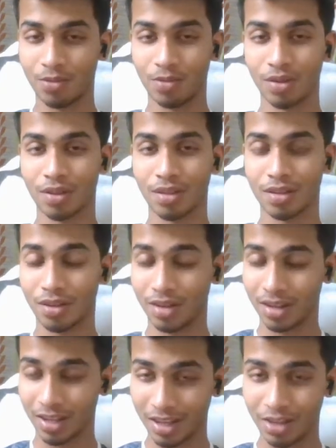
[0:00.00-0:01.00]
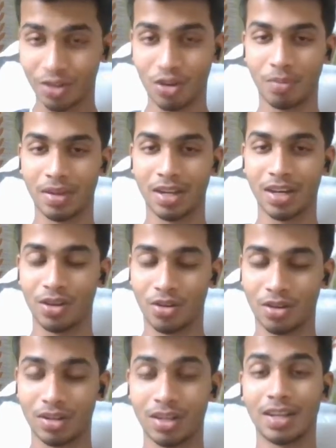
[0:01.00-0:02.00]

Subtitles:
was economically not